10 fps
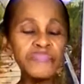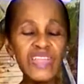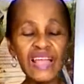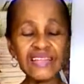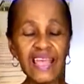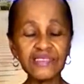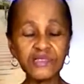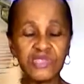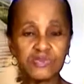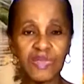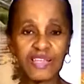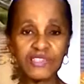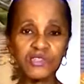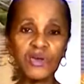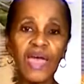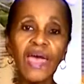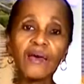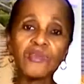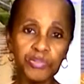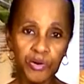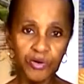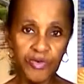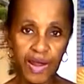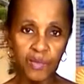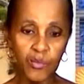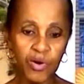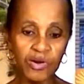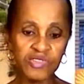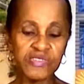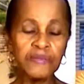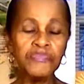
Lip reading: I'd like to explain to you how the program works.